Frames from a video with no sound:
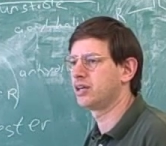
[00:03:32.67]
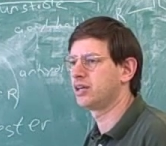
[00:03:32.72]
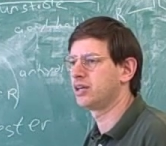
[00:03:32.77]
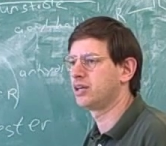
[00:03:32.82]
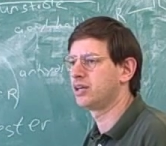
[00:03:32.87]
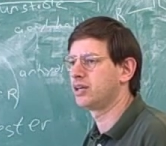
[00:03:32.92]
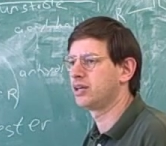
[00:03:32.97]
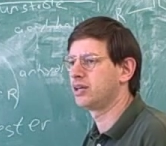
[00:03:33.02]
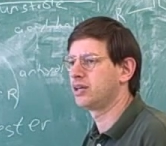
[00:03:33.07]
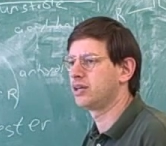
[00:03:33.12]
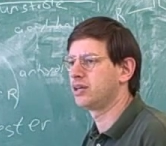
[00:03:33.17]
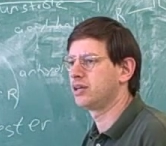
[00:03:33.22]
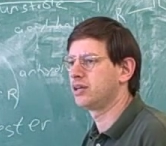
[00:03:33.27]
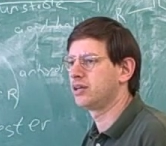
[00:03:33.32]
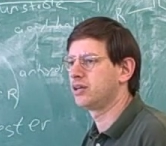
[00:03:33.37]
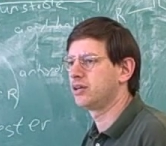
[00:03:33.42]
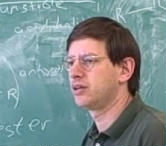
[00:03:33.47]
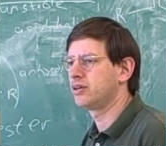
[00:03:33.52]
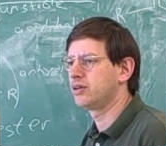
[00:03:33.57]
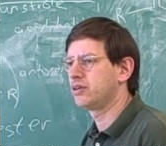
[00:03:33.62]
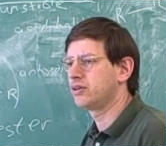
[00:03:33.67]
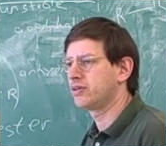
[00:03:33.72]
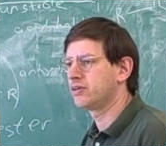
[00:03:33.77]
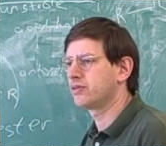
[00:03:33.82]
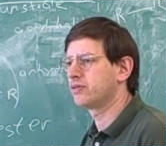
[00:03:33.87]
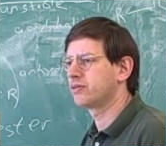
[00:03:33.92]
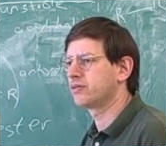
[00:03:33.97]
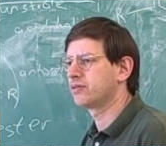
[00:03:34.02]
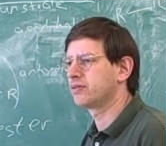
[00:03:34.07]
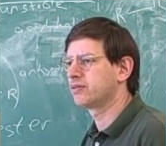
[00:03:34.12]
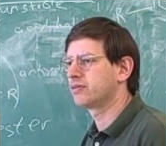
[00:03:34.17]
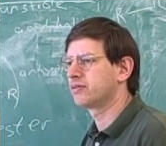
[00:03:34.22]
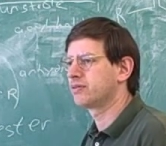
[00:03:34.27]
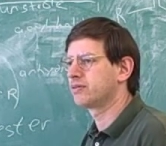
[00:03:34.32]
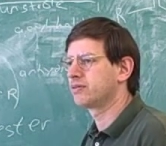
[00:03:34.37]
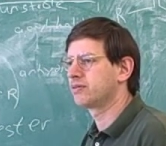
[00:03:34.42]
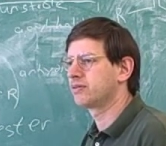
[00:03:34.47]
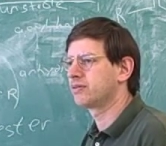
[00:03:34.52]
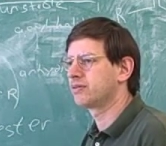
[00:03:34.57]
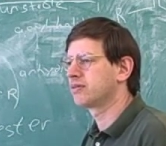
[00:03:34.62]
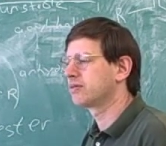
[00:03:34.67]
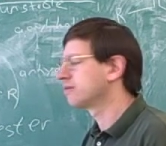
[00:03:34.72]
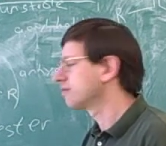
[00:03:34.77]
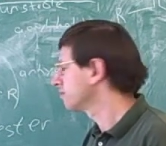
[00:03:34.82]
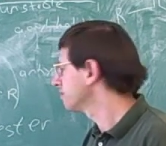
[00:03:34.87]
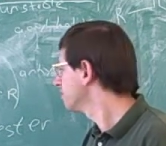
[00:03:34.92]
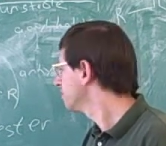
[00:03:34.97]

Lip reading: [no speech]